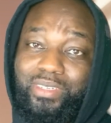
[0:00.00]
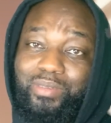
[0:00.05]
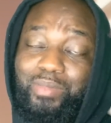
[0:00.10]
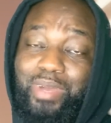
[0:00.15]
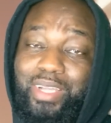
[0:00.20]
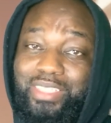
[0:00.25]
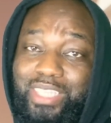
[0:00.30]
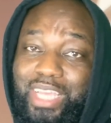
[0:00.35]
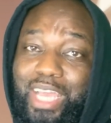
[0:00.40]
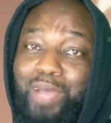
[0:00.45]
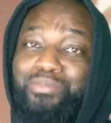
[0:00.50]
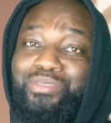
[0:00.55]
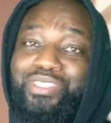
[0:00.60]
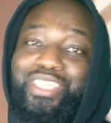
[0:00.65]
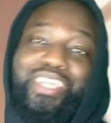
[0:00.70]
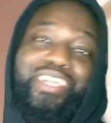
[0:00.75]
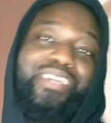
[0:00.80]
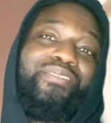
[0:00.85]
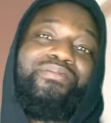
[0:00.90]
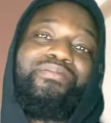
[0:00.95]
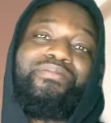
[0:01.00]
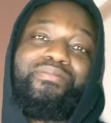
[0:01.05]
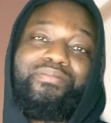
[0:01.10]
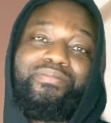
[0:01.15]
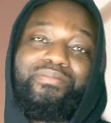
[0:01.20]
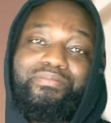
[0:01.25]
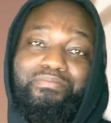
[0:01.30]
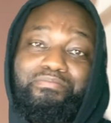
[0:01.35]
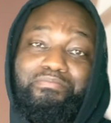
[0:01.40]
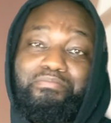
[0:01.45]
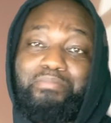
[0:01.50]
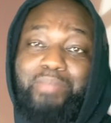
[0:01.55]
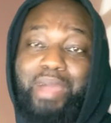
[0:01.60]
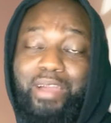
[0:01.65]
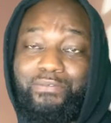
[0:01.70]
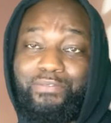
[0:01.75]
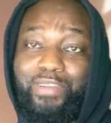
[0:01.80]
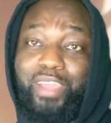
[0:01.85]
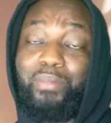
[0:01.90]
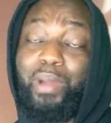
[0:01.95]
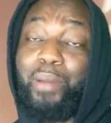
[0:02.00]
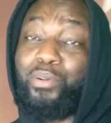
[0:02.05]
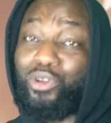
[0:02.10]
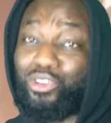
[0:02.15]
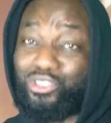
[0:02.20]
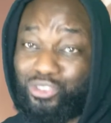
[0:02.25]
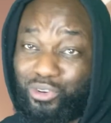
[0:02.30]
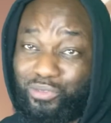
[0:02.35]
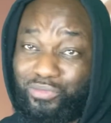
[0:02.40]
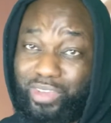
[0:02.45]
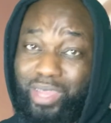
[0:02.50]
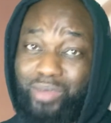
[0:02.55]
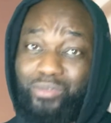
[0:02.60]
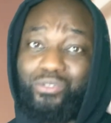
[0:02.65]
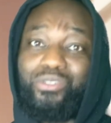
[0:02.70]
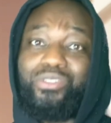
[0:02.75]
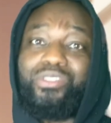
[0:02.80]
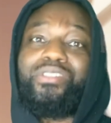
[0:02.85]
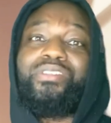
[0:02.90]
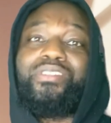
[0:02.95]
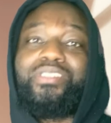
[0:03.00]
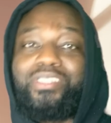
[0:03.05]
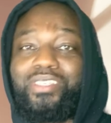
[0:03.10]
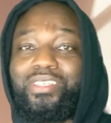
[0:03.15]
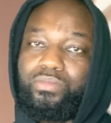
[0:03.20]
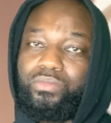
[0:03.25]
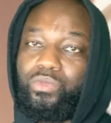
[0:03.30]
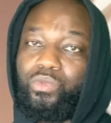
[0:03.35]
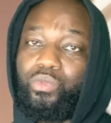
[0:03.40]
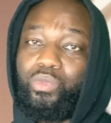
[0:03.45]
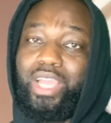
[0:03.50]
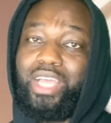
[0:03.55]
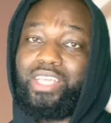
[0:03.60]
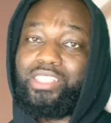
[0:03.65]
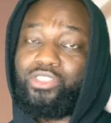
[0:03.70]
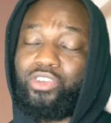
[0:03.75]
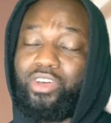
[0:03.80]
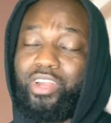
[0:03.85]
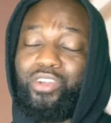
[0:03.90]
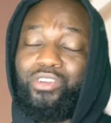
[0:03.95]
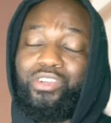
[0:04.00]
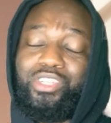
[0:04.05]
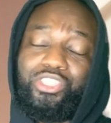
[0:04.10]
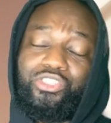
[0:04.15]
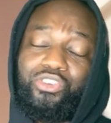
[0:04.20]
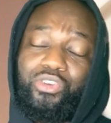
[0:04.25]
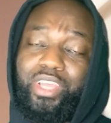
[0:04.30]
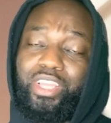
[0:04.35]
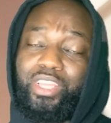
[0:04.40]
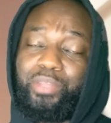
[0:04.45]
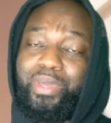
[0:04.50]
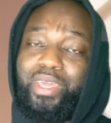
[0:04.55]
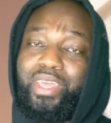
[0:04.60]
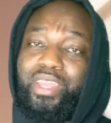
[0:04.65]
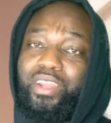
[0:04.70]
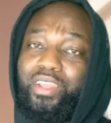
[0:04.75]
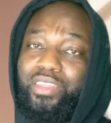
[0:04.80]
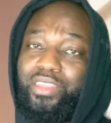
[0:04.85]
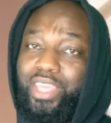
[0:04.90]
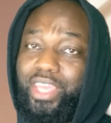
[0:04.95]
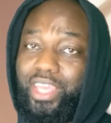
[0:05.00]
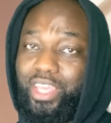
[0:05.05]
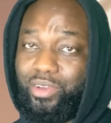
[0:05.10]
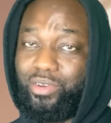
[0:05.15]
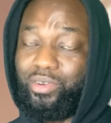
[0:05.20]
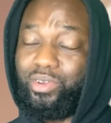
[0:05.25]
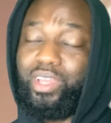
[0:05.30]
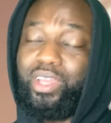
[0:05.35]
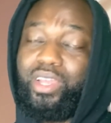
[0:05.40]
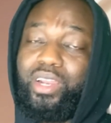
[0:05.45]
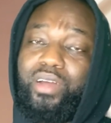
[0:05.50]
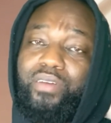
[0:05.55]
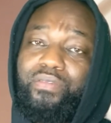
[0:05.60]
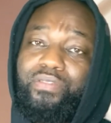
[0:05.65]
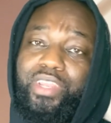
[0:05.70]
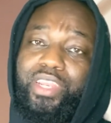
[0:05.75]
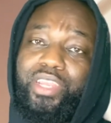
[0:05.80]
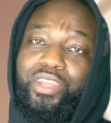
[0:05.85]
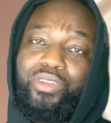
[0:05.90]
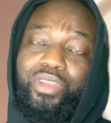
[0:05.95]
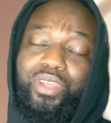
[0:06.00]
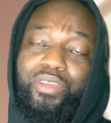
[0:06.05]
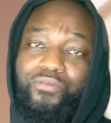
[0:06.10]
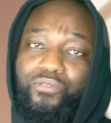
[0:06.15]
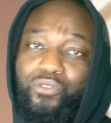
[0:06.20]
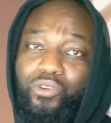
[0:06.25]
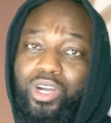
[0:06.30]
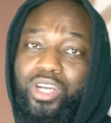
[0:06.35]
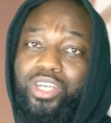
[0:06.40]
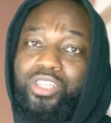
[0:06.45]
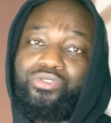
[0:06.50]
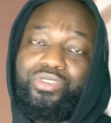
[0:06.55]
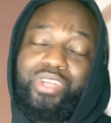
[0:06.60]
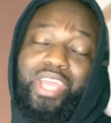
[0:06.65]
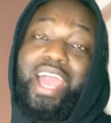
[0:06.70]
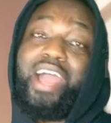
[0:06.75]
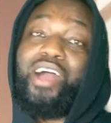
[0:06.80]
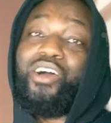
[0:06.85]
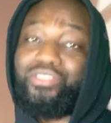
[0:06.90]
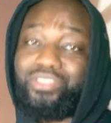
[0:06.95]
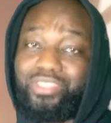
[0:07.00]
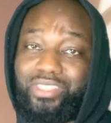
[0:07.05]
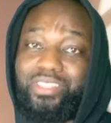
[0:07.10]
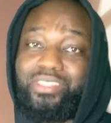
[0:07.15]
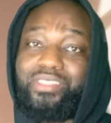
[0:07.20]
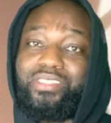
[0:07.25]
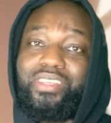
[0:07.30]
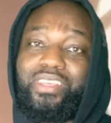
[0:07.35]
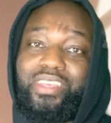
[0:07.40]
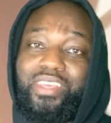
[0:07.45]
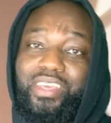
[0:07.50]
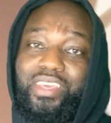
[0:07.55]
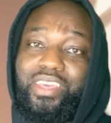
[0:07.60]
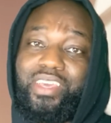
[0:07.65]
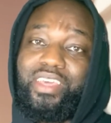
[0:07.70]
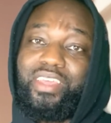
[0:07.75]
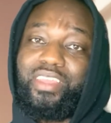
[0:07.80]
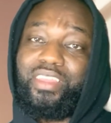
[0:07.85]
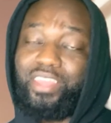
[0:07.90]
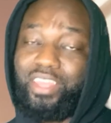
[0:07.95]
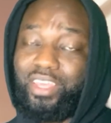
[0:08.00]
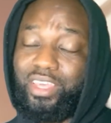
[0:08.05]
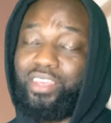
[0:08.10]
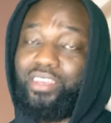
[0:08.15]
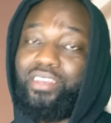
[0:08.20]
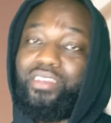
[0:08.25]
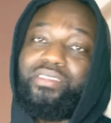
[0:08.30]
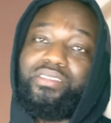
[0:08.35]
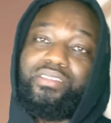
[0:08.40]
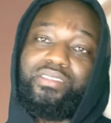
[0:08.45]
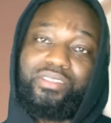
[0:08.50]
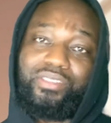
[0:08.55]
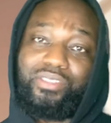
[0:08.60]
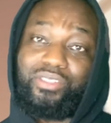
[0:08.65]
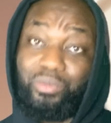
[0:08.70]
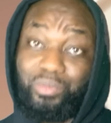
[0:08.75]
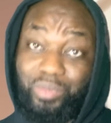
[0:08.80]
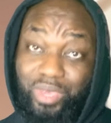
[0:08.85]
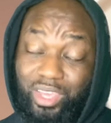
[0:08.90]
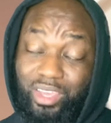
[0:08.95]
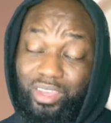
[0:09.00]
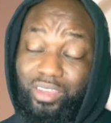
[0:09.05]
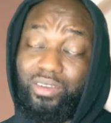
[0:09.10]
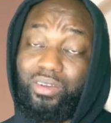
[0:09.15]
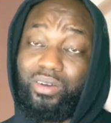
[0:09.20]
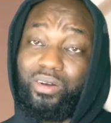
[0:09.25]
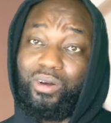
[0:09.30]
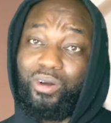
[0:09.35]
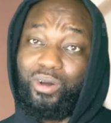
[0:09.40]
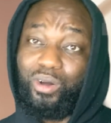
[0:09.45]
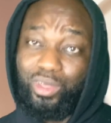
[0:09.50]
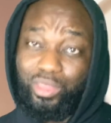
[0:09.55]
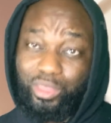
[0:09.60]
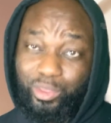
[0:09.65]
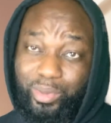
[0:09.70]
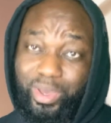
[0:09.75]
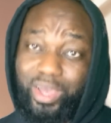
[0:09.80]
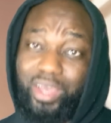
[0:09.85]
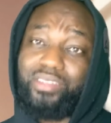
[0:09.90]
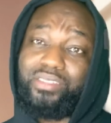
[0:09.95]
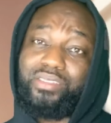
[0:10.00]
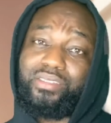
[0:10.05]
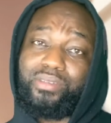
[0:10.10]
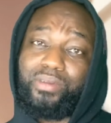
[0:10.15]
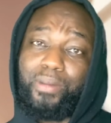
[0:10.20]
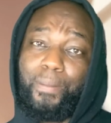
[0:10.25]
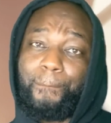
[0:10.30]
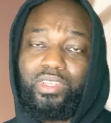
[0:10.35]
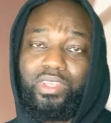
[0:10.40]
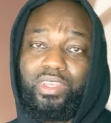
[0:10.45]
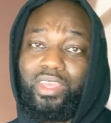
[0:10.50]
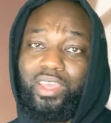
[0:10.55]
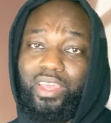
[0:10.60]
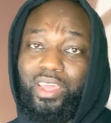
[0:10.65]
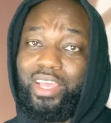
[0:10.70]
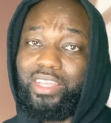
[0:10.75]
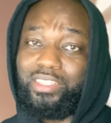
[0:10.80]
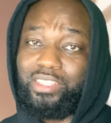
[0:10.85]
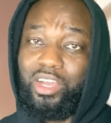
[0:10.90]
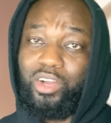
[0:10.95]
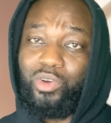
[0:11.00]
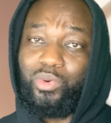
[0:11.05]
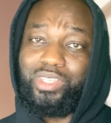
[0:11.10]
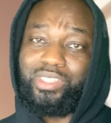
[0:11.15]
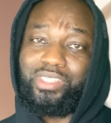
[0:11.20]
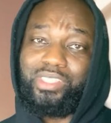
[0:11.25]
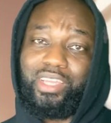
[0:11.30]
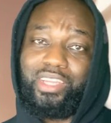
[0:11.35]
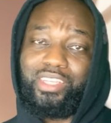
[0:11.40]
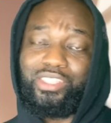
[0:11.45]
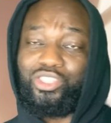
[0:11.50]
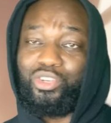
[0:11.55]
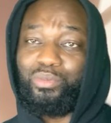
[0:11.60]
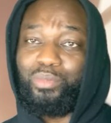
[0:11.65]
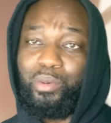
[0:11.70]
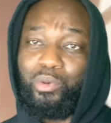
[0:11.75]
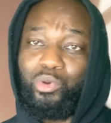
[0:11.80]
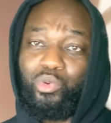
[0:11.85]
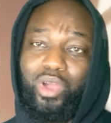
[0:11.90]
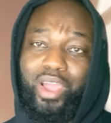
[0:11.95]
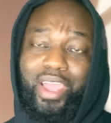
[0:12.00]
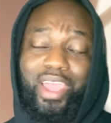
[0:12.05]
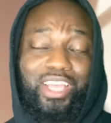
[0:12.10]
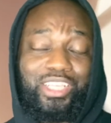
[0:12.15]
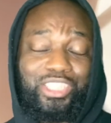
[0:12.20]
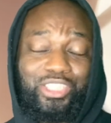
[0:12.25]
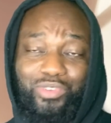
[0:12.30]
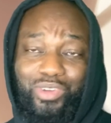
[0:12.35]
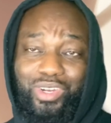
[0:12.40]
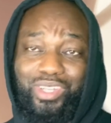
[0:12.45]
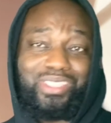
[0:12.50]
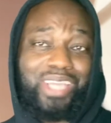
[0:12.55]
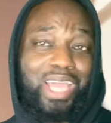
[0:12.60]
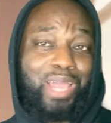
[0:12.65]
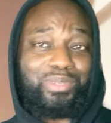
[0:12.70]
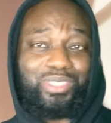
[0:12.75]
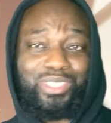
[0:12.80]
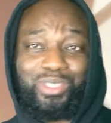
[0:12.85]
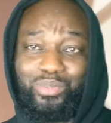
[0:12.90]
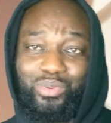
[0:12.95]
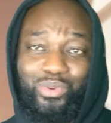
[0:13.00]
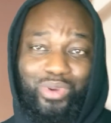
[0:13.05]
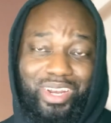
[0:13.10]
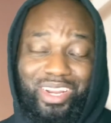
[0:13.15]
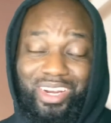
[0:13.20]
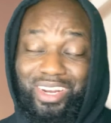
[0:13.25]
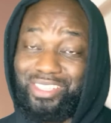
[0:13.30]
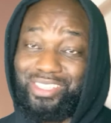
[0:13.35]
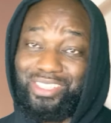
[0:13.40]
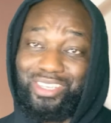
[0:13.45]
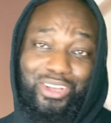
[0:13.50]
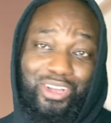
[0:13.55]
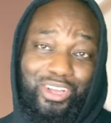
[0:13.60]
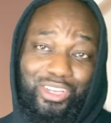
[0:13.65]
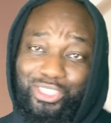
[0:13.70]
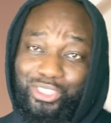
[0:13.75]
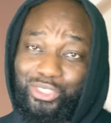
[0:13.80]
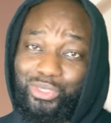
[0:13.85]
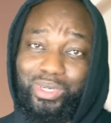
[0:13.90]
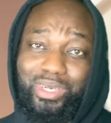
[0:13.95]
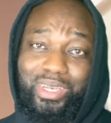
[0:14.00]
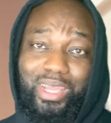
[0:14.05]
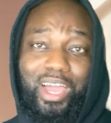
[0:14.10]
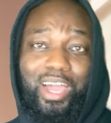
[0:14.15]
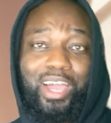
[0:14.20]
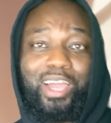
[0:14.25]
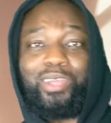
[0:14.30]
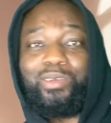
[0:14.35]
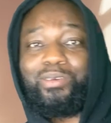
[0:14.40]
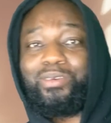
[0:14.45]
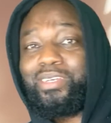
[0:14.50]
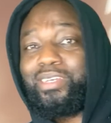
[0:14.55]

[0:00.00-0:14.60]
My top 10. My, favorite, my personal favorites. We got started on this journey at the beginning of the year, and of the nearly 400 houses, these, to me, are the best. And as I always say, this is the moment where I ask you for the type of support that doesn't cost you a dime.